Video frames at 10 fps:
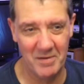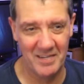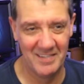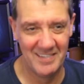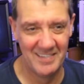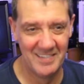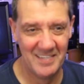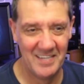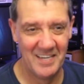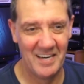it
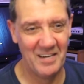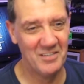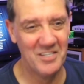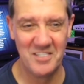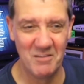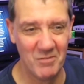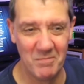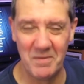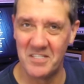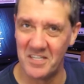because it
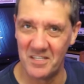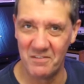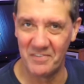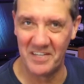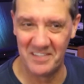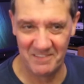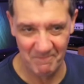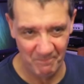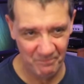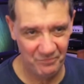would be such fun.
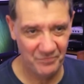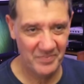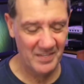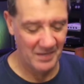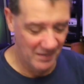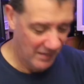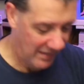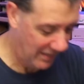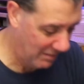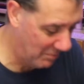
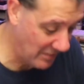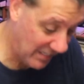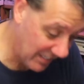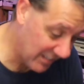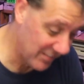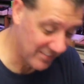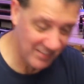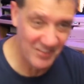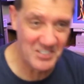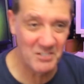But you can't,
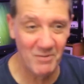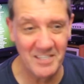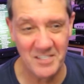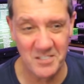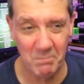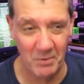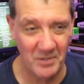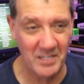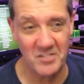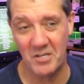which is really
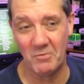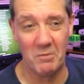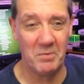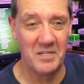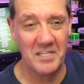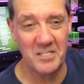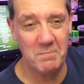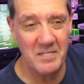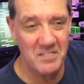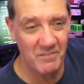disappointing. So I'm not buying the
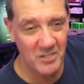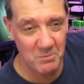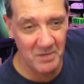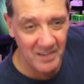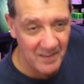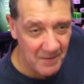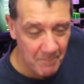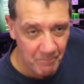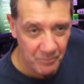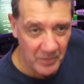expensive version. But
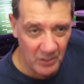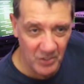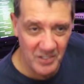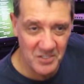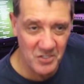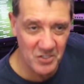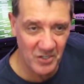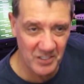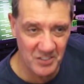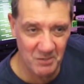I got this in
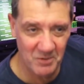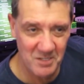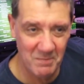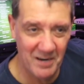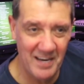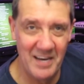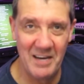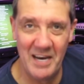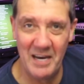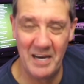China because I wanted to buy
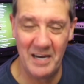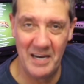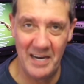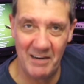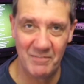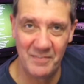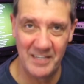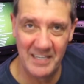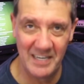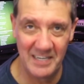a
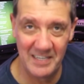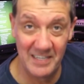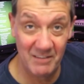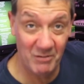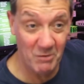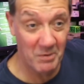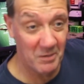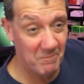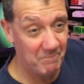Alfie robot.